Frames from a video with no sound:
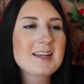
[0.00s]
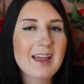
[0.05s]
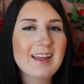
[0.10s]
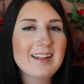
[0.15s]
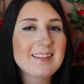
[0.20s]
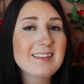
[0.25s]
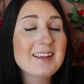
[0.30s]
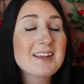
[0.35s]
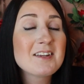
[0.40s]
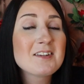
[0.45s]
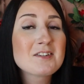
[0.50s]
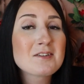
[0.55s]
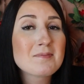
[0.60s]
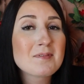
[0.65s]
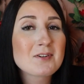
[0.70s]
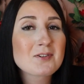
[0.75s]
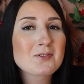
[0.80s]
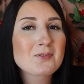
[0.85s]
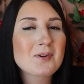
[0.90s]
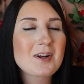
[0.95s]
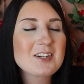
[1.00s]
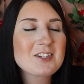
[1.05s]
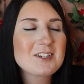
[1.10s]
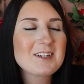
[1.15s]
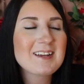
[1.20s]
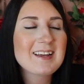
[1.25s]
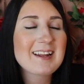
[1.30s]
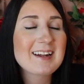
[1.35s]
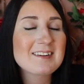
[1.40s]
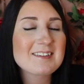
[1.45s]
And thank you so much for
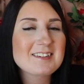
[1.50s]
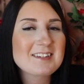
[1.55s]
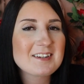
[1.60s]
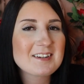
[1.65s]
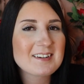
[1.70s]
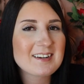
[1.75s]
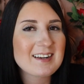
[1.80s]
watching and I'll see you